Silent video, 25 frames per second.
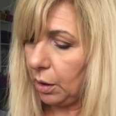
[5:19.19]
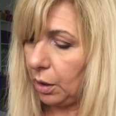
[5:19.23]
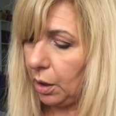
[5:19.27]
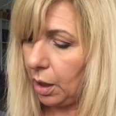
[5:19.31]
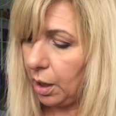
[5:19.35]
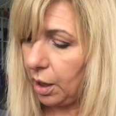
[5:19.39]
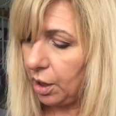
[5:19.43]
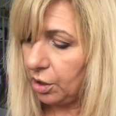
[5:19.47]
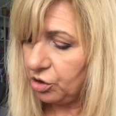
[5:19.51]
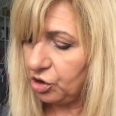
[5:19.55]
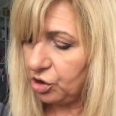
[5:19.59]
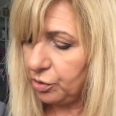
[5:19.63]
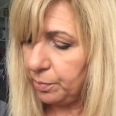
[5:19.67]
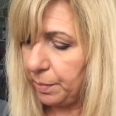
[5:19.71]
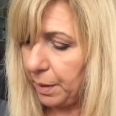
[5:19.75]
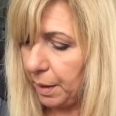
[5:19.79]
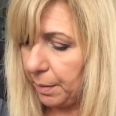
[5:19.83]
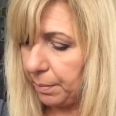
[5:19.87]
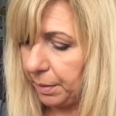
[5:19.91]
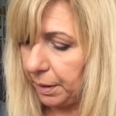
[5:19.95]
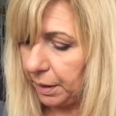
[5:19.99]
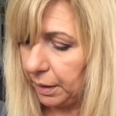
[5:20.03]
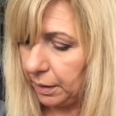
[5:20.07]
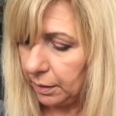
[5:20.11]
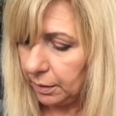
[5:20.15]
gosh,
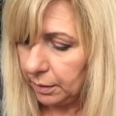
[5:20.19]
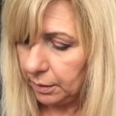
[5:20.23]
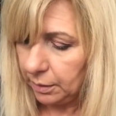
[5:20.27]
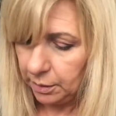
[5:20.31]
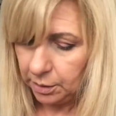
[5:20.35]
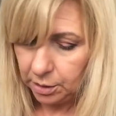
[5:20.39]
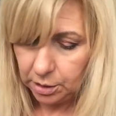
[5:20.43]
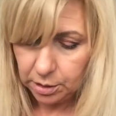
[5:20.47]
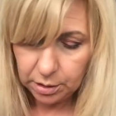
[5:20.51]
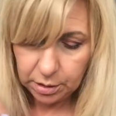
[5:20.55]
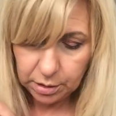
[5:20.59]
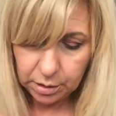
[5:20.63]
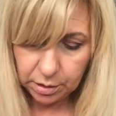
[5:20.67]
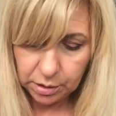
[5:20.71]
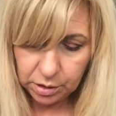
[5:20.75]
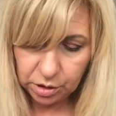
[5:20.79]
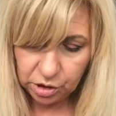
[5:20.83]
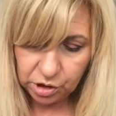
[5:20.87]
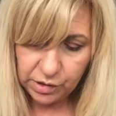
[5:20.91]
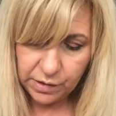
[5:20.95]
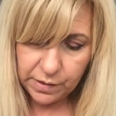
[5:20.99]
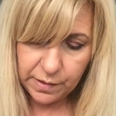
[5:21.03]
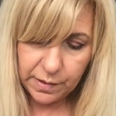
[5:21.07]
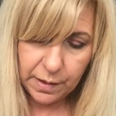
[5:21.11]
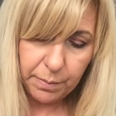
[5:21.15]
Peppy.
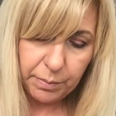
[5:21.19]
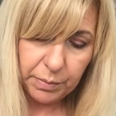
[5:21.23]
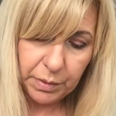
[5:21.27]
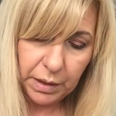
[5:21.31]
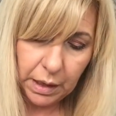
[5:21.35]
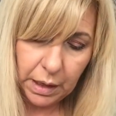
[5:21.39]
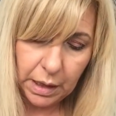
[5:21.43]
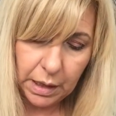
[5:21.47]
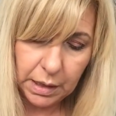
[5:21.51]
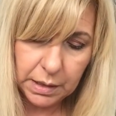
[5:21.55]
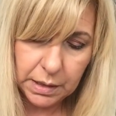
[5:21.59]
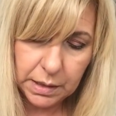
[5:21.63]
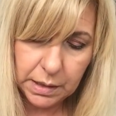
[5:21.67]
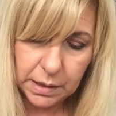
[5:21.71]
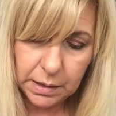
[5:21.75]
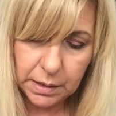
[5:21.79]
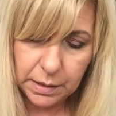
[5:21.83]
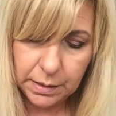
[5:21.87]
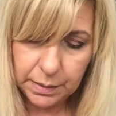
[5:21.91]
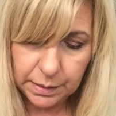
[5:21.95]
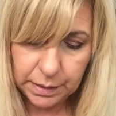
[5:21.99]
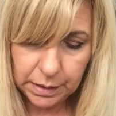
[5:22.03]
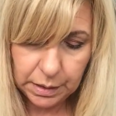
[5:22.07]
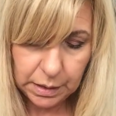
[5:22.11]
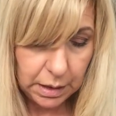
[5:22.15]
She's something else.
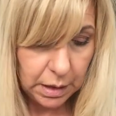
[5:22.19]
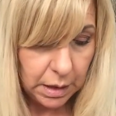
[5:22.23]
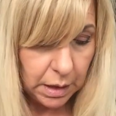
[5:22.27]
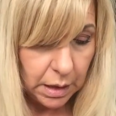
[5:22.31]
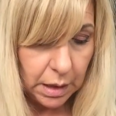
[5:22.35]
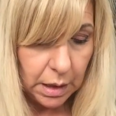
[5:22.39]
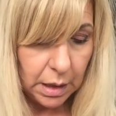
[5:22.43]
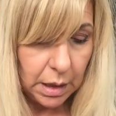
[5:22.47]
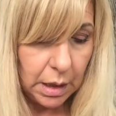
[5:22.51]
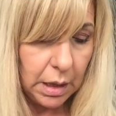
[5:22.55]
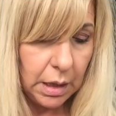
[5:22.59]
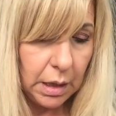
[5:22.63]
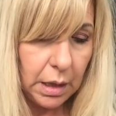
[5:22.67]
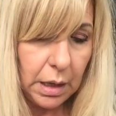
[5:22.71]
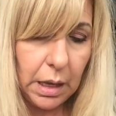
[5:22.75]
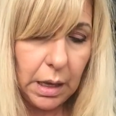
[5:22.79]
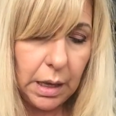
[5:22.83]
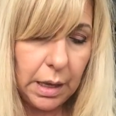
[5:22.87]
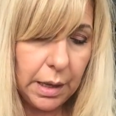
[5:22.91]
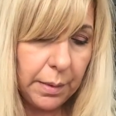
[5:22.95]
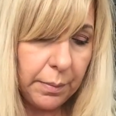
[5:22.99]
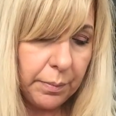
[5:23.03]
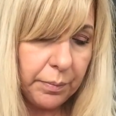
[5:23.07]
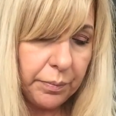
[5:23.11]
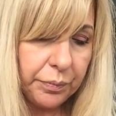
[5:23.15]

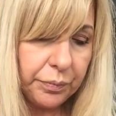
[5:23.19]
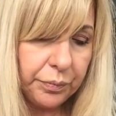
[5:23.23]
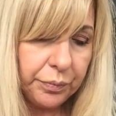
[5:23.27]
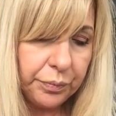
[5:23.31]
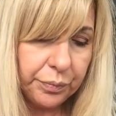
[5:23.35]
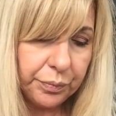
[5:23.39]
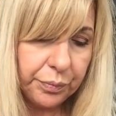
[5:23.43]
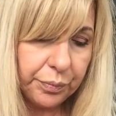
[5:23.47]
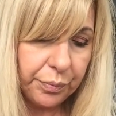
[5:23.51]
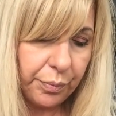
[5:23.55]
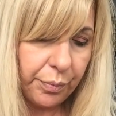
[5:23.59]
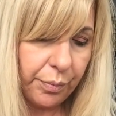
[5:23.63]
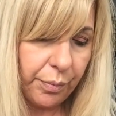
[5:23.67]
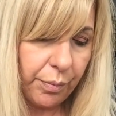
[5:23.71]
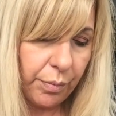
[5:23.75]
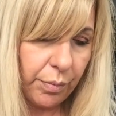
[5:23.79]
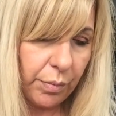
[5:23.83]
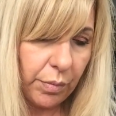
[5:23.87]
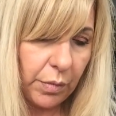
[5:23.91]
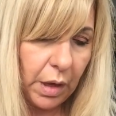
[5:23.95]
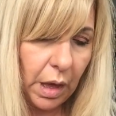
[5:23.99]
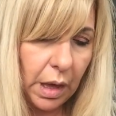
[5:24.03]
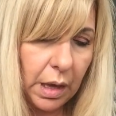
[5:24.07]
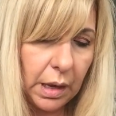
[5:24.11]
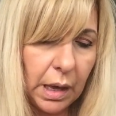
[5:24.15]
Um,
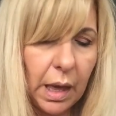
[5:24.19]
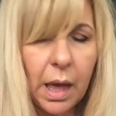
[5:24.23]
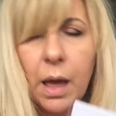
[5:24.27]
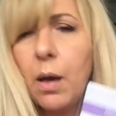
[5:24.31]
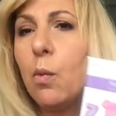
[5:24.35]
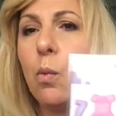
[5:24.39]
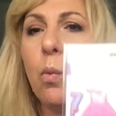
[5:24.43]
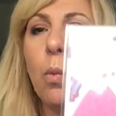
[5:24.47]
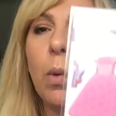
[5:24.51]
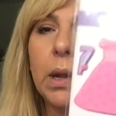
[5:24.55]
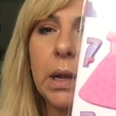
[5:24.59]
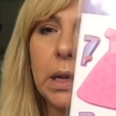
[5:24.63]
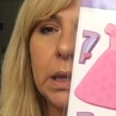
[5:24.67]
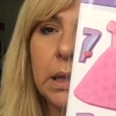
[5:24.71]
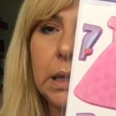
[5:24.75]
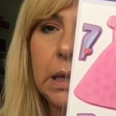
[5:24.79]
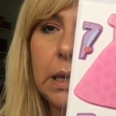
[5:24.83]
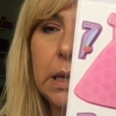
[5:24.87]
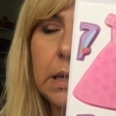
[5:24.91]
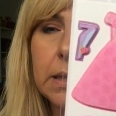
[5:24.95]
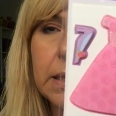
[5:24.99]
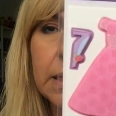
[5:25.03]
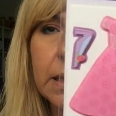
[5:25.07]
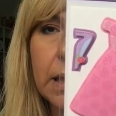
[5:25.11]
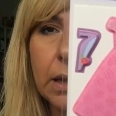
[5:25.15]
I got one of
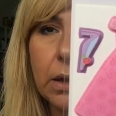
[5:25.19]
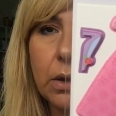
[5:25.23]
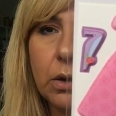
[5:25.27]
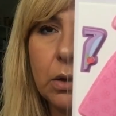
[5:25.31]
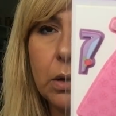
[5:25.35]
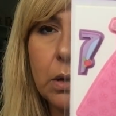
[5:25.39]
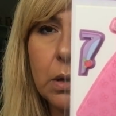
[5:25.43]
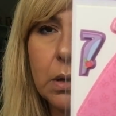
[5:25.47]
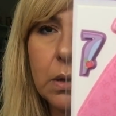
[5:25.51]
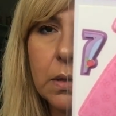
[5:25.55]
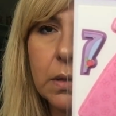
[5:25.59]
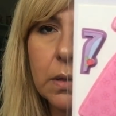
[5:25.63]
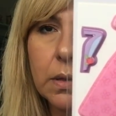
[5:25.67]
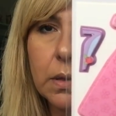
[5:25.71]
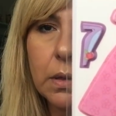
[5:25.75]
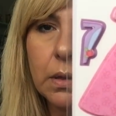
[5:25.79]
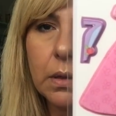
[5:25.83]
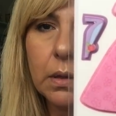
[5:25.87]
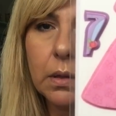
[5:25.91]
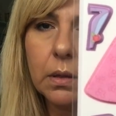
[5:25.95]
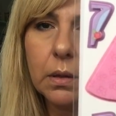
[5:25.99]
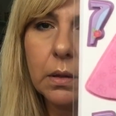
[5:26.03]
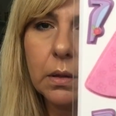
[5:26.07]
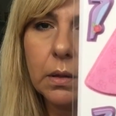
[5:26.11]
these stickers.